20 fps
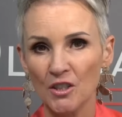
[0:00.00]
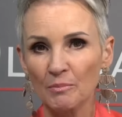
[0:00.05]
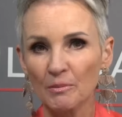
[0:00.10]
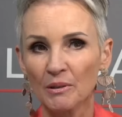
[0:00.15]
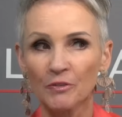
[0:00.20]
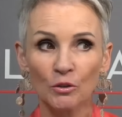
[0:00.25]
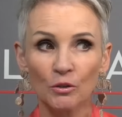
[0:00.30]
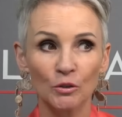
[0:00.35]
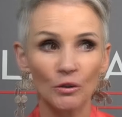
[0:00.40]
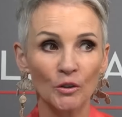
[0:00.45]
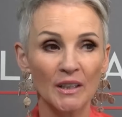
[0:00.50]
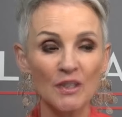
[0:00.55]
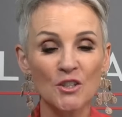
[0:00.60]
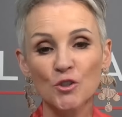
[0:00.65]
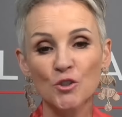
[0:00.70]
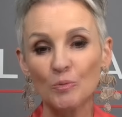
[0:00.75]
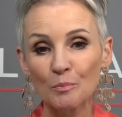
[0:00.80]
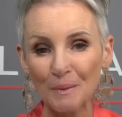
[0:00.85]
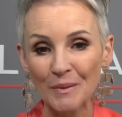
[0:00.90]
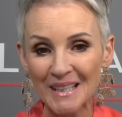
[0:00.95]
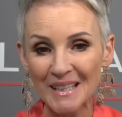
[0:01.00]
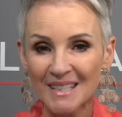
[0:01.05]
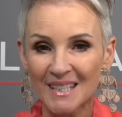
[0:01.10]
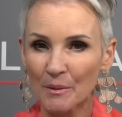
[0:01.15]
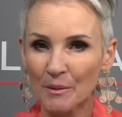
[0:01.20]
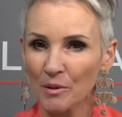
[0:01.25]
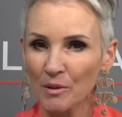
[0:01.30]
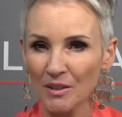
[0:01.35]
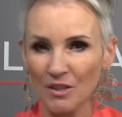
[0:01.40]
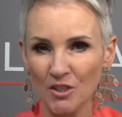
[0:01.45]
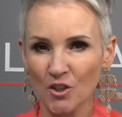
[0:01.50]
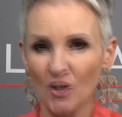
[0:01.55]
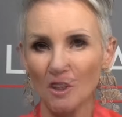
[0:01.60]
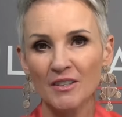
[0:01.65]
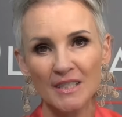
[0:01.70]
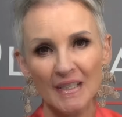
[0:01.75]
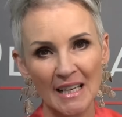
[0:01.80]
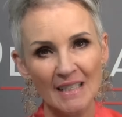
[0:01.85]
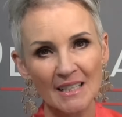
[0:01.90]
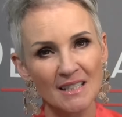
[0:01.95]
if you're looking to meet someone, start
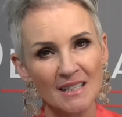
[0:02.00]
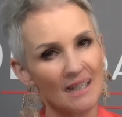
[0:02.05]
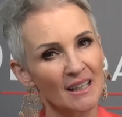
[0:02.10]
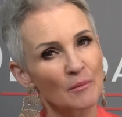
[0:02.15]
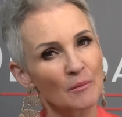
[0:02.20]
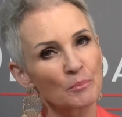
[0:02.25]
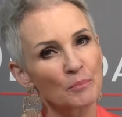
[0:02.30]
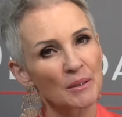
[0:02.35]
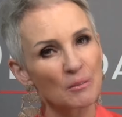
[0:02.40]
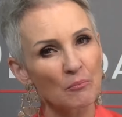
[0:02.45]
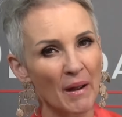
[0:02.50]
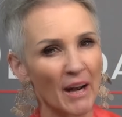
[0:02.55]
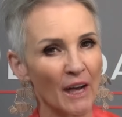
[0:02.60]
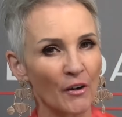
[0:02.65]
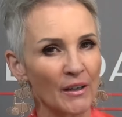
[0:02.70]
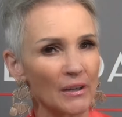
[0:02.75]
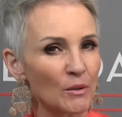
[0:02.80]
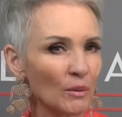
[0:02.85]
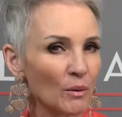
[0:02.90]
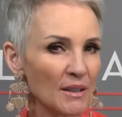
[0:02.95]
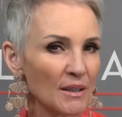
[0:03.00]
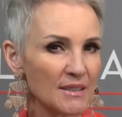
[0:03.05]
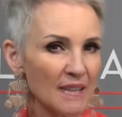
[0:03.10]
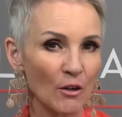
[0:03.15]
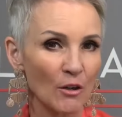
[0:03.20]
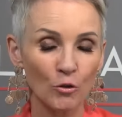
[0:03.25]
dating and be married one day,